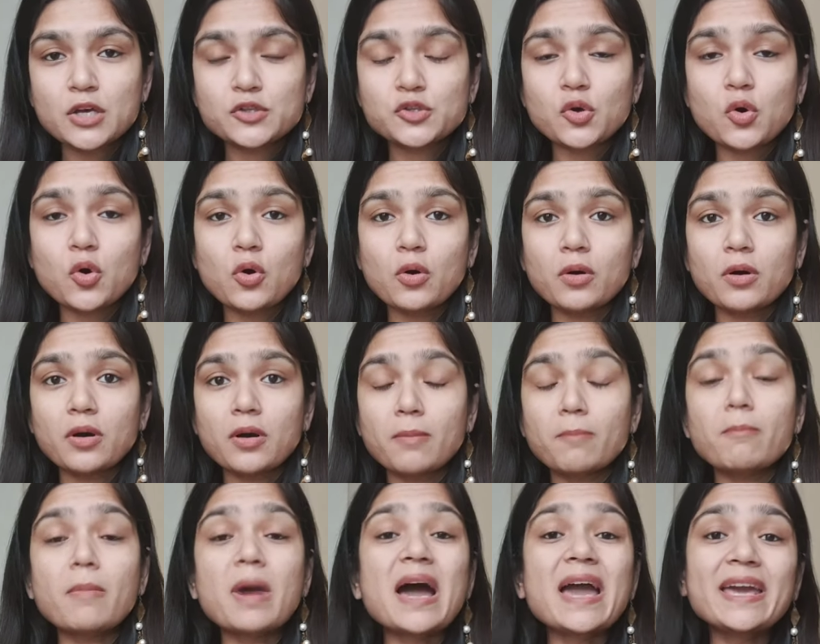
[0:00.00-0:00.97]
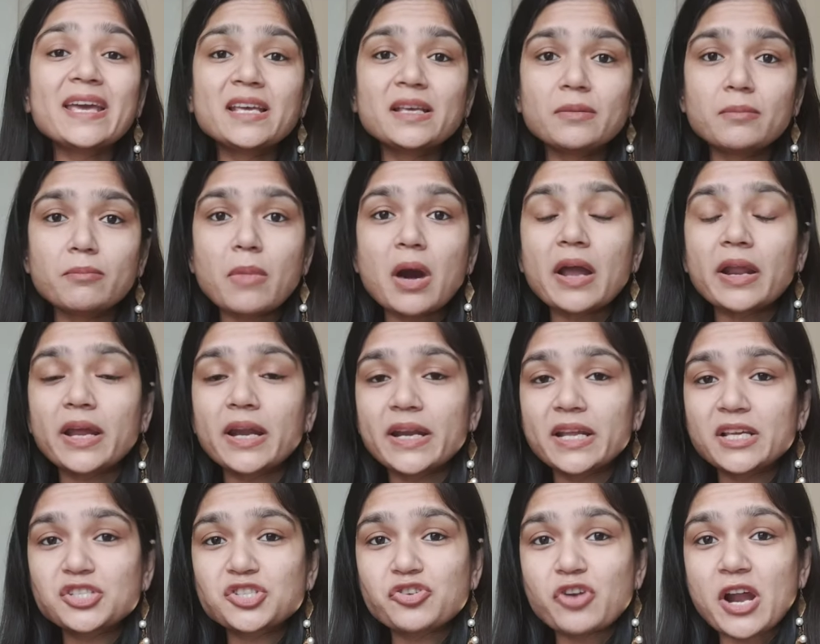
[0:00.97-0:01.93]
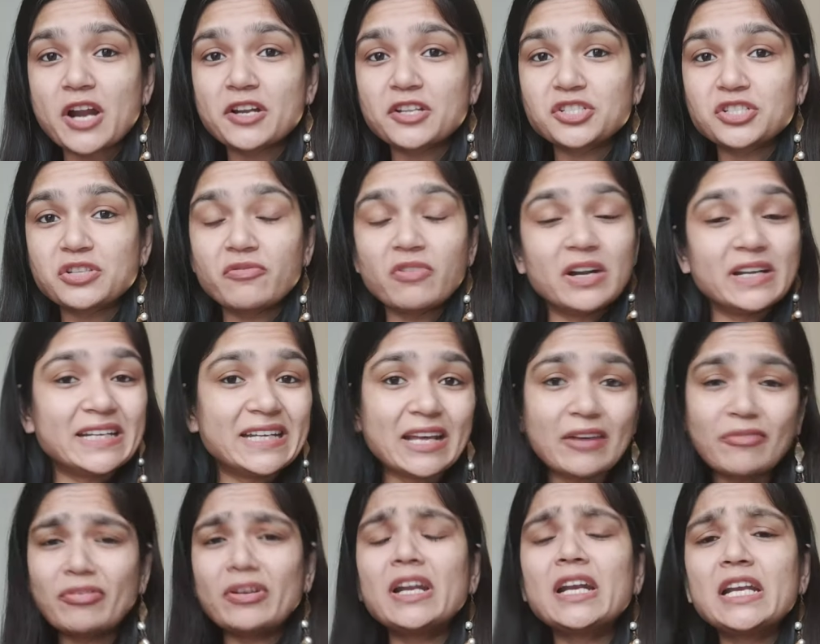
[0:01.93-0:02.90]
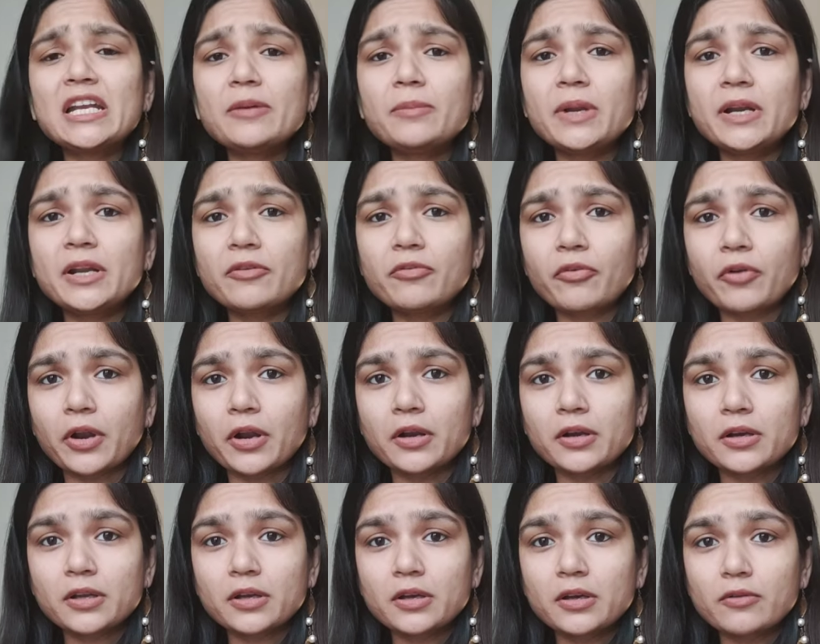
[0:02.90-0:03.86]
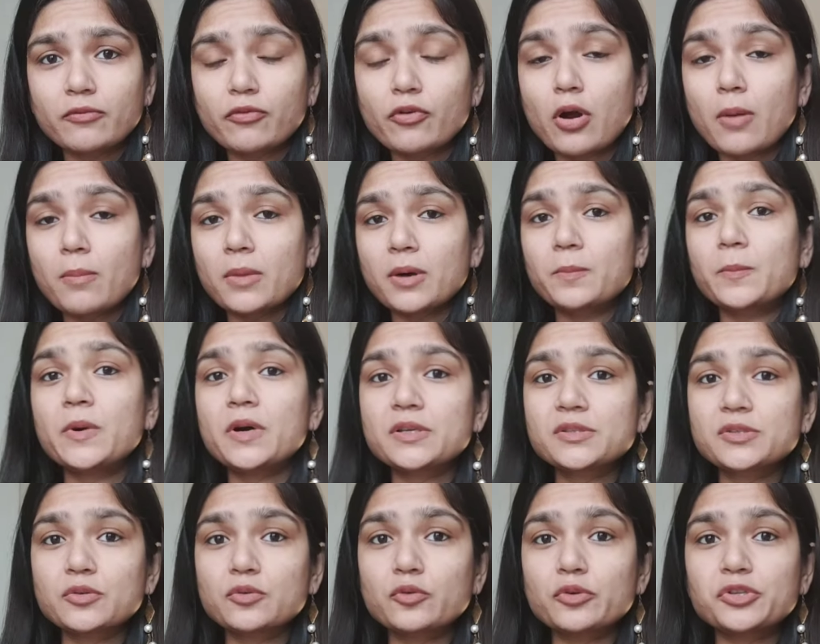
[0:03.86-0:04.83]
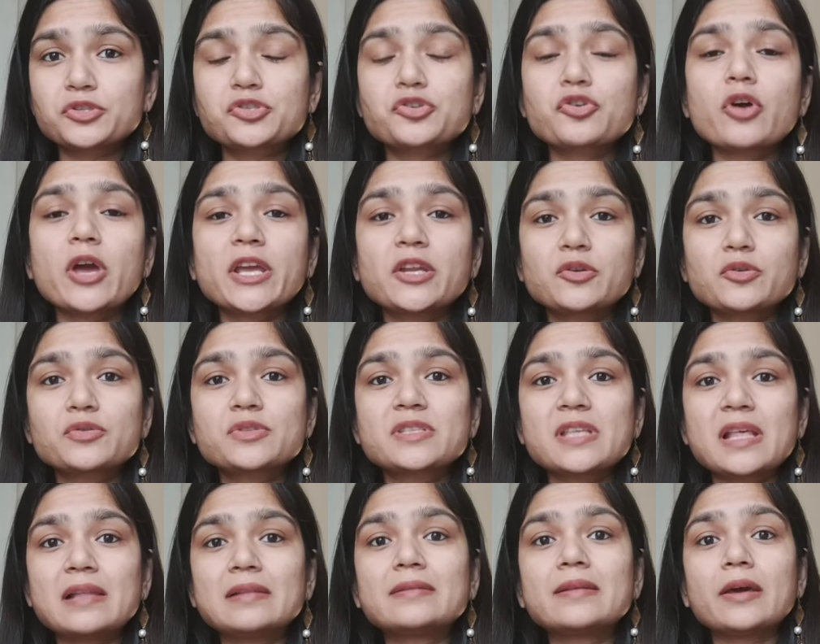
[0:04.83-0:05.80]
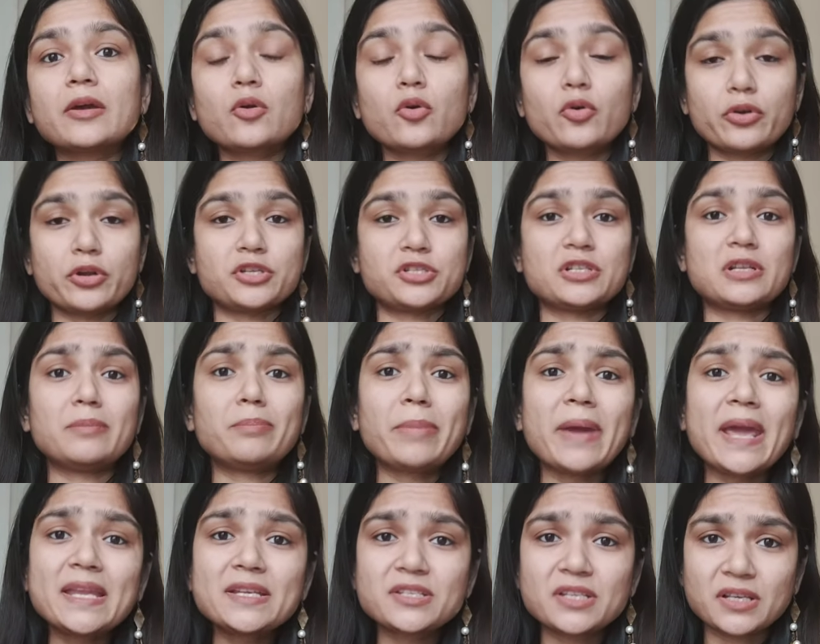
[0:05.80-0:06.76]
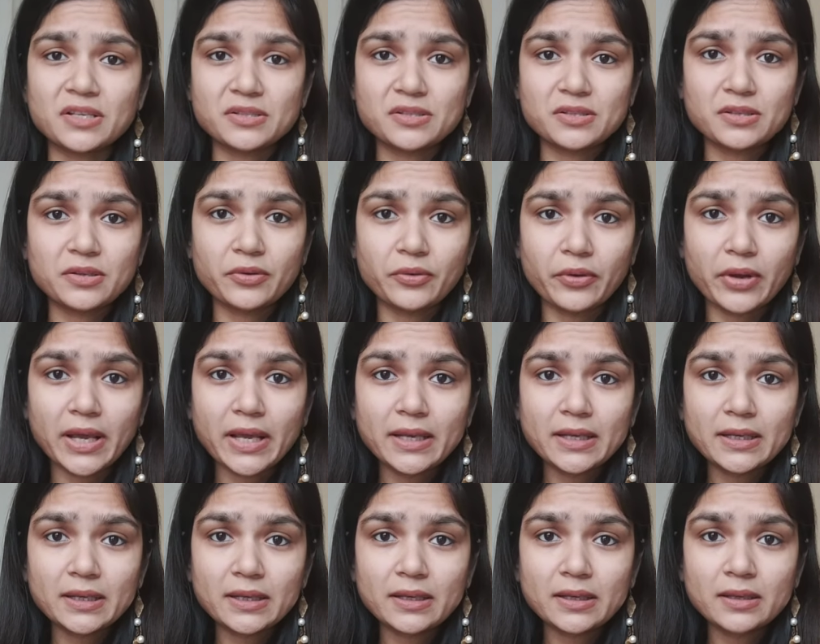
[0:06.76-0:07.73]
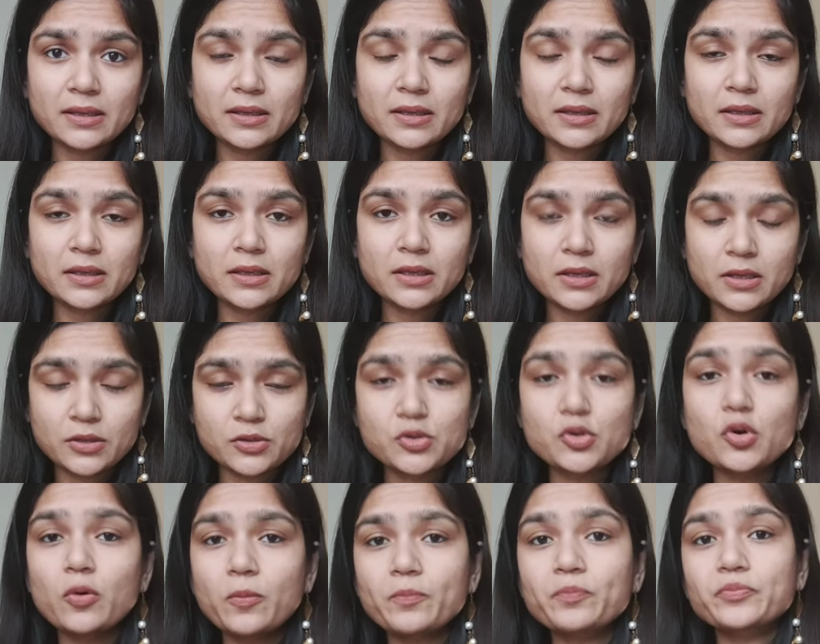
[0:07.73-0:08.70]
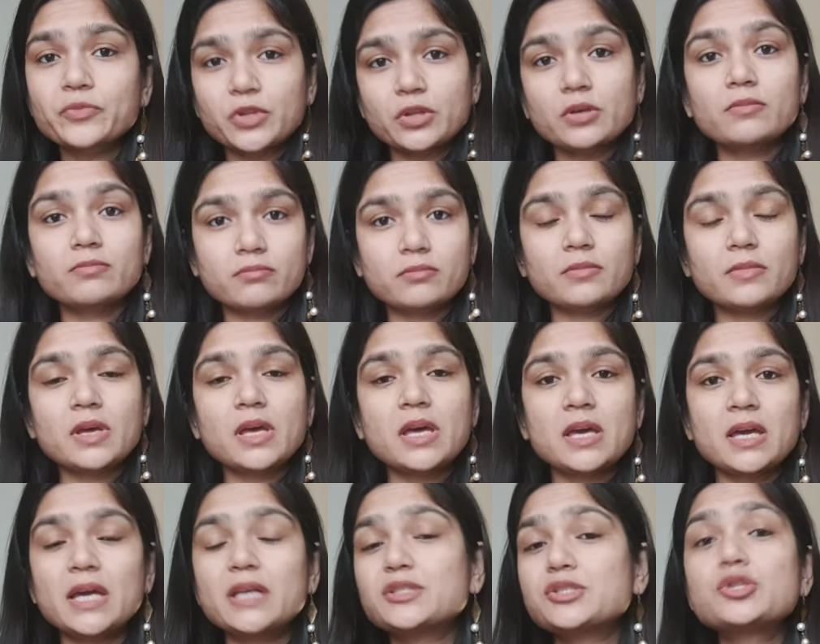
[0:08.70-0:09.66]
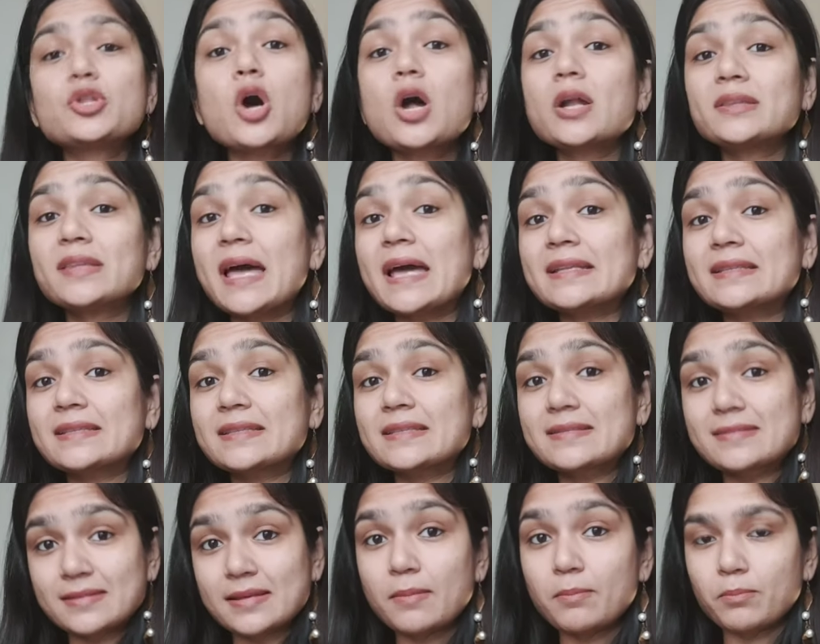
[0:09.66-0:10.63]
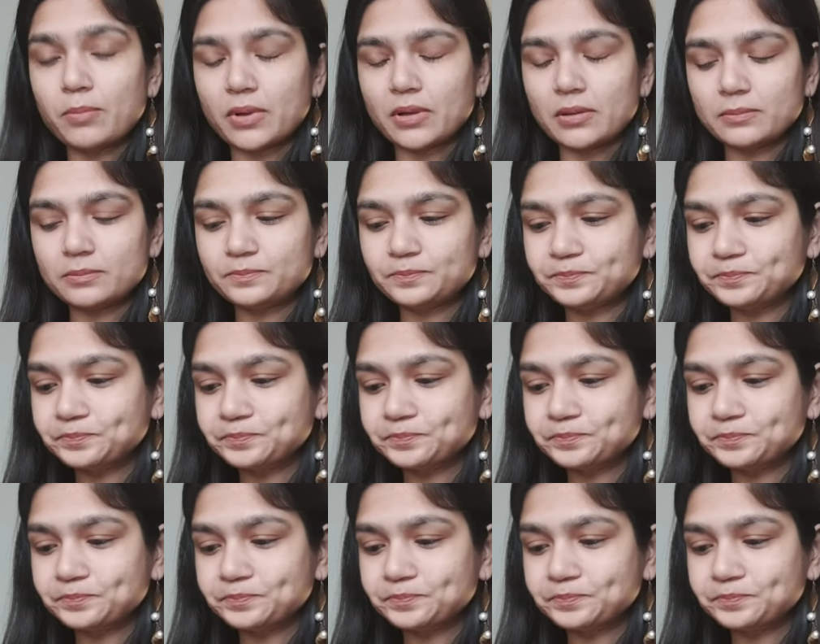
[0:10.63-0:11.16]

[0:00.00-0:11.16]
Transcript: So my marketing strategy will definitely be different from a person who is trying to sell their original paintings, right? So it's not that simple.